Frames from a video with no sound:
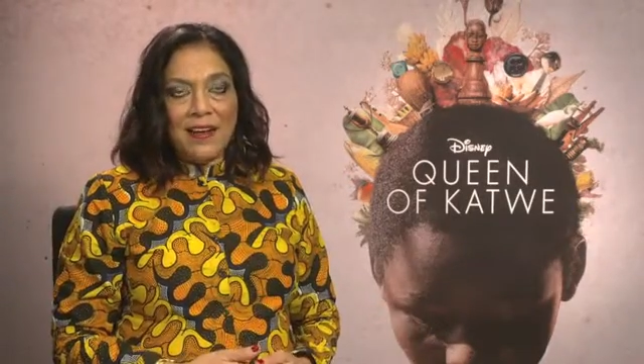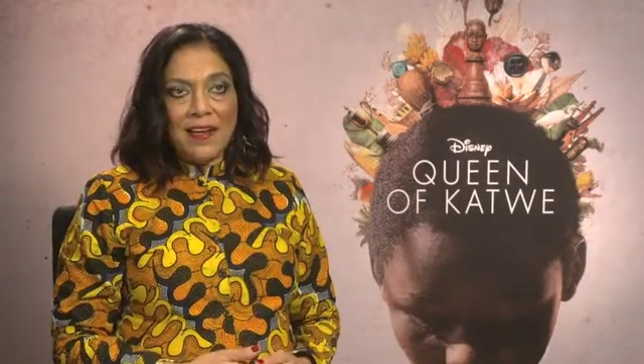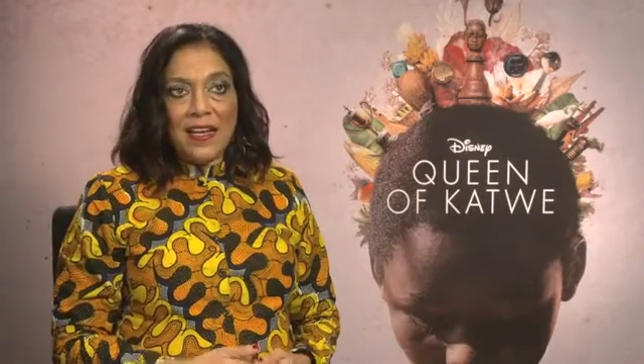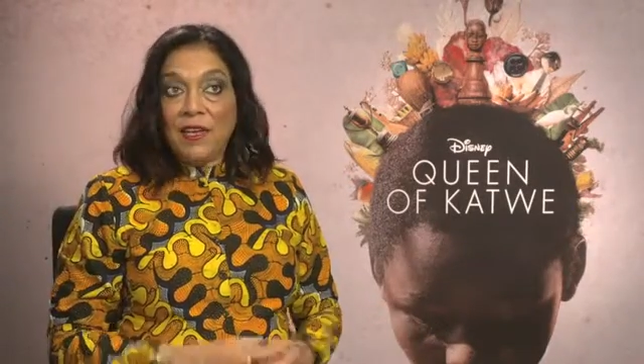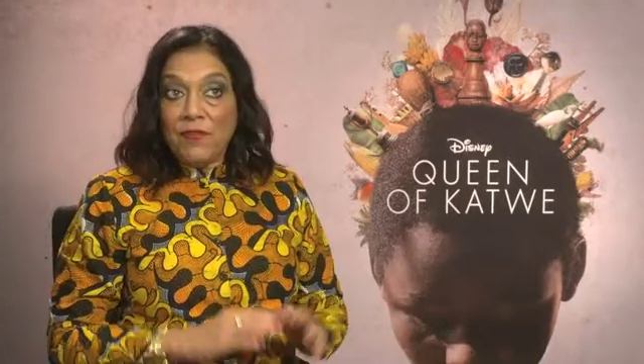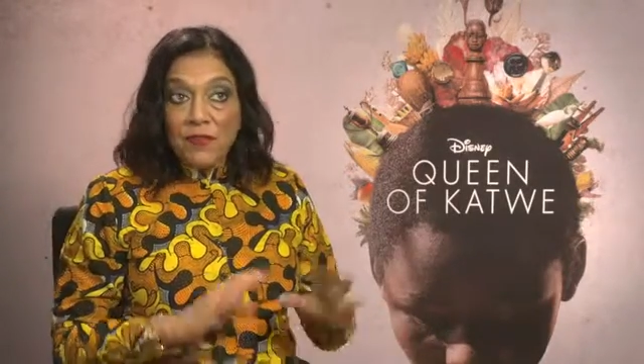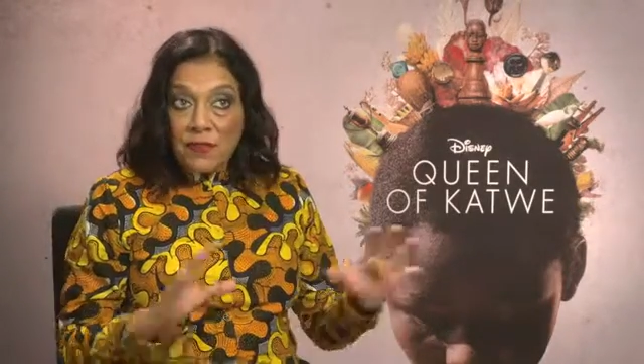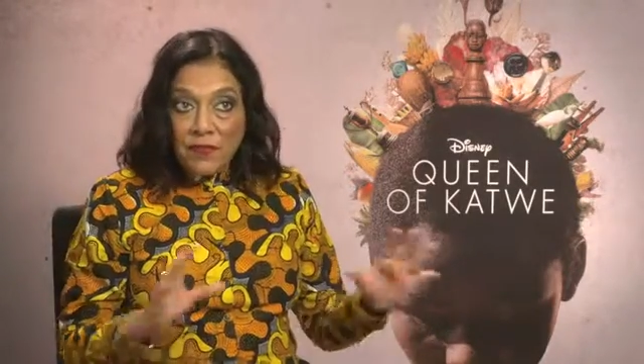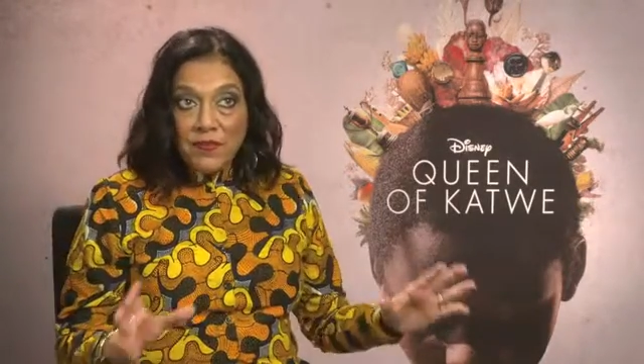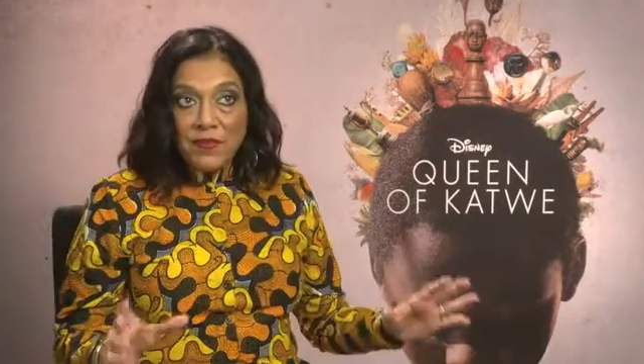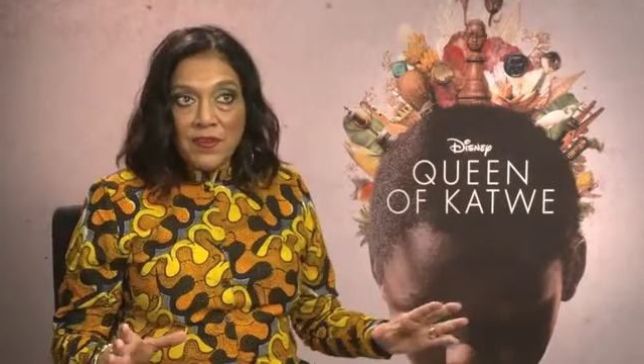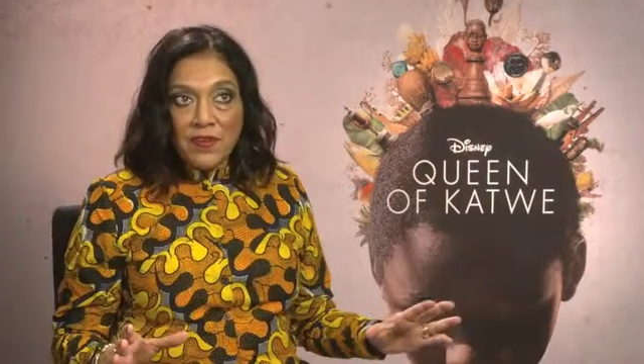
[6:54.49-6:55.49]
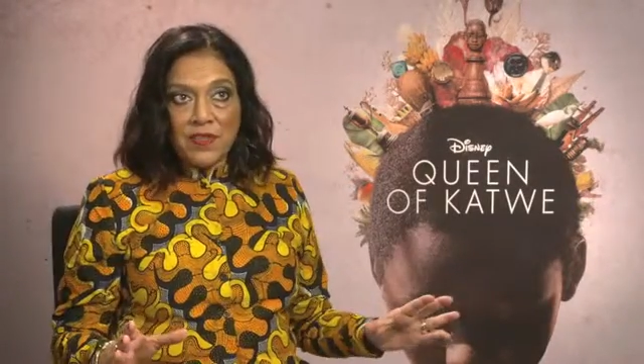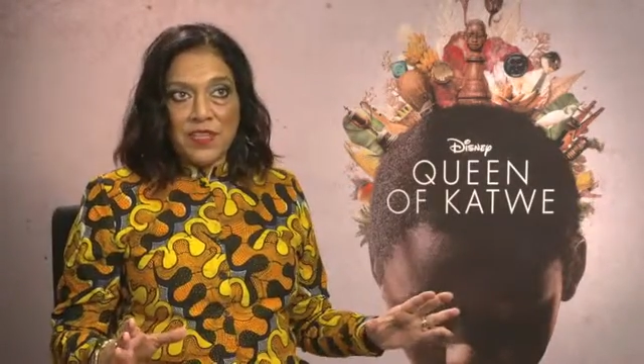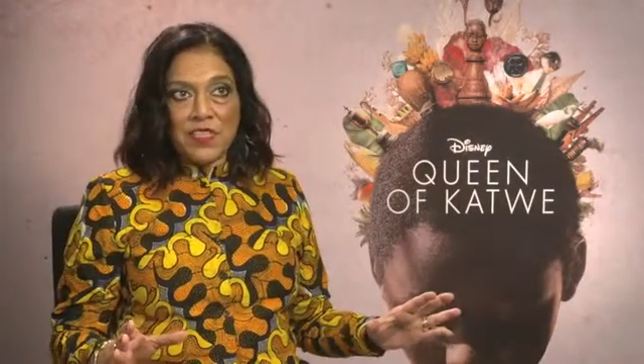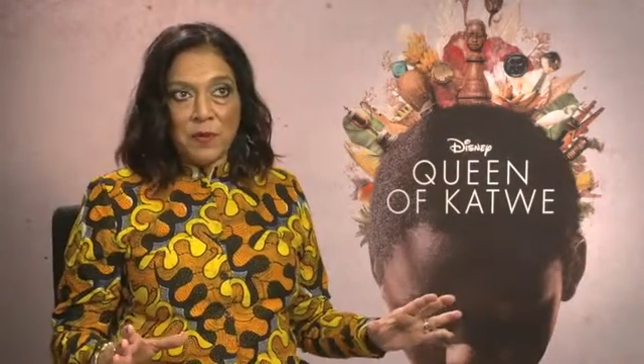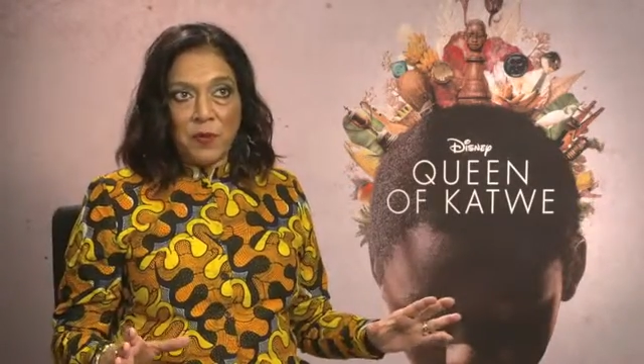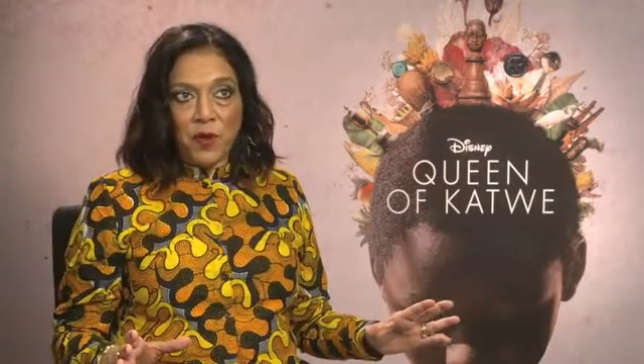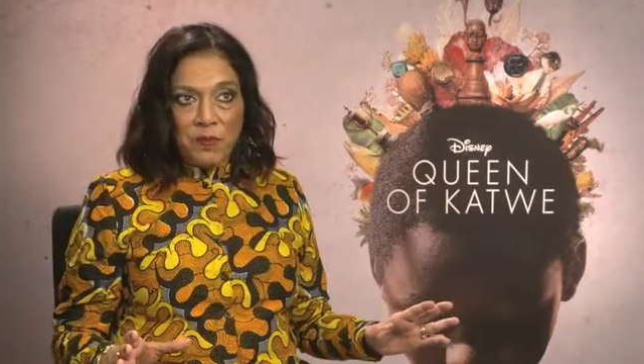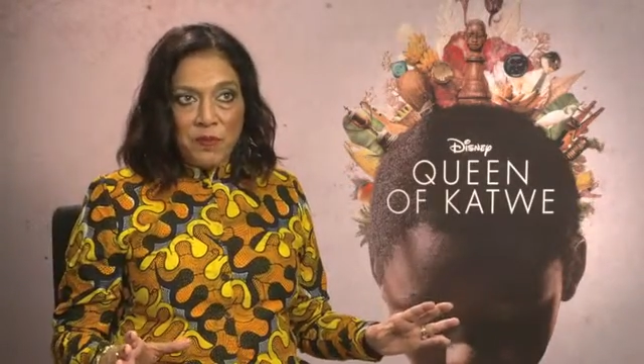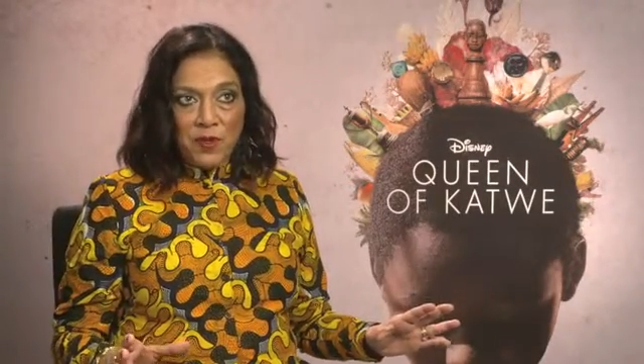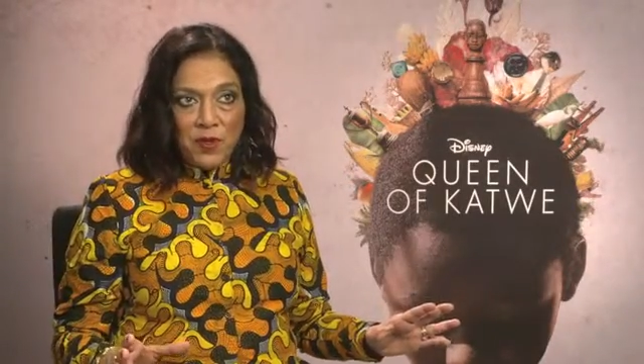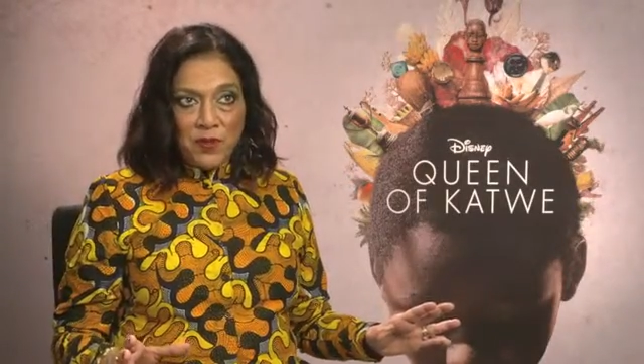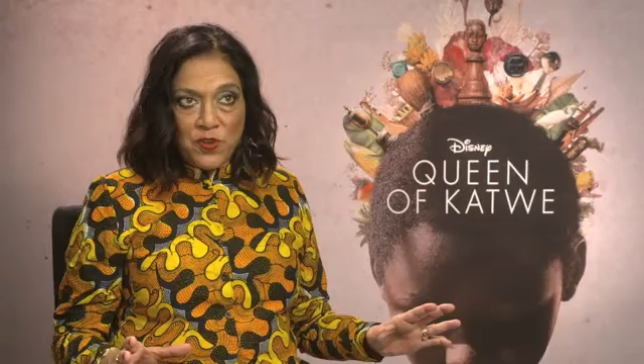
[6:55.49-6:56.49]
even the
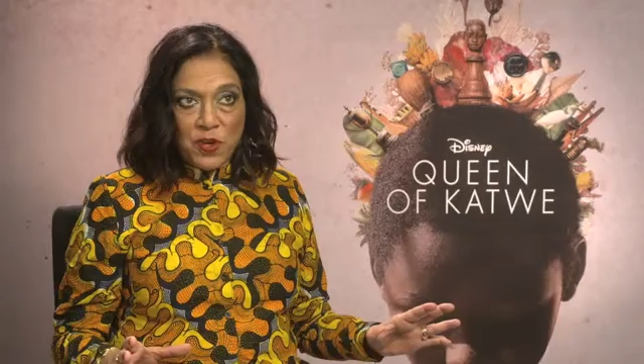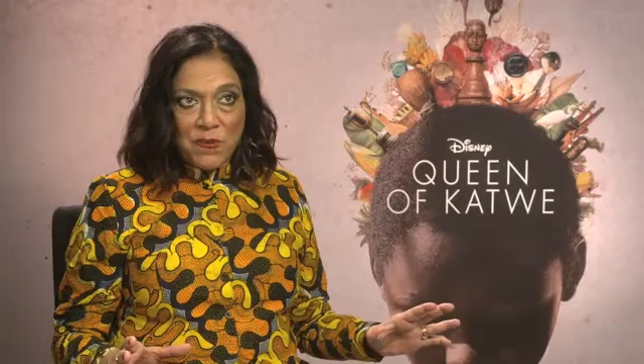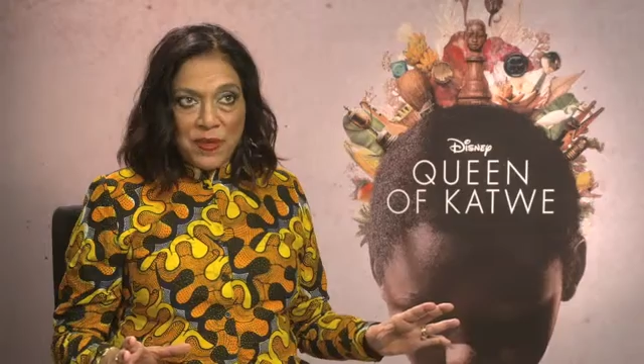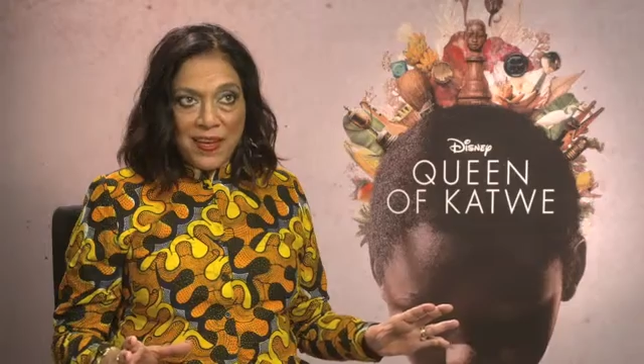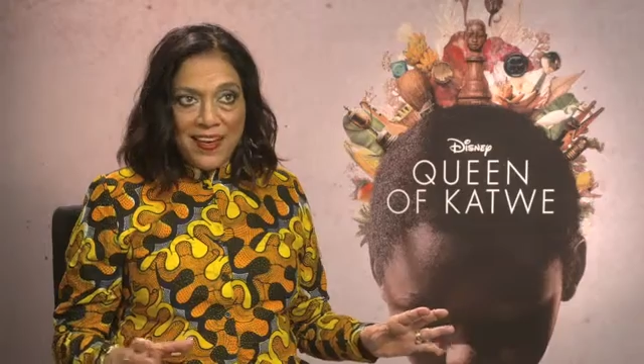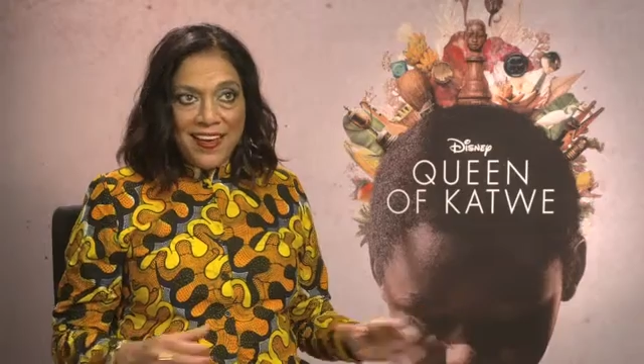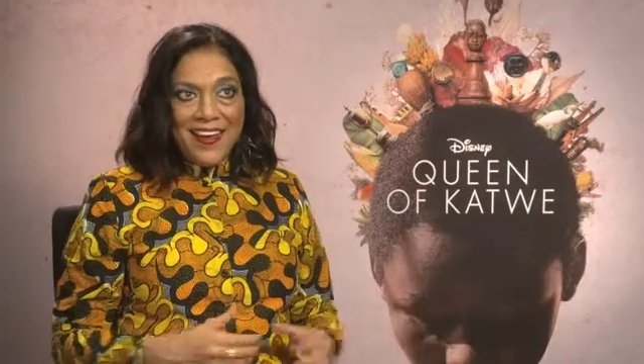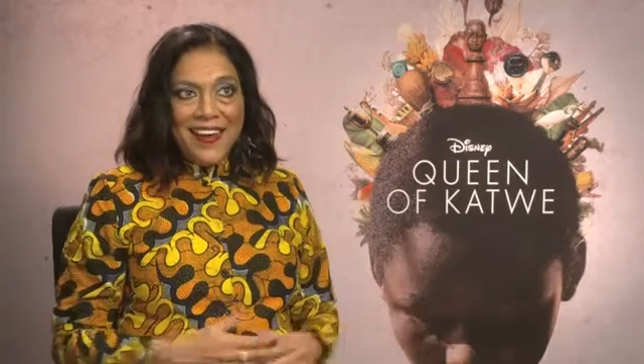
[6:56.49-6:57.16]
disappointment of dreaming,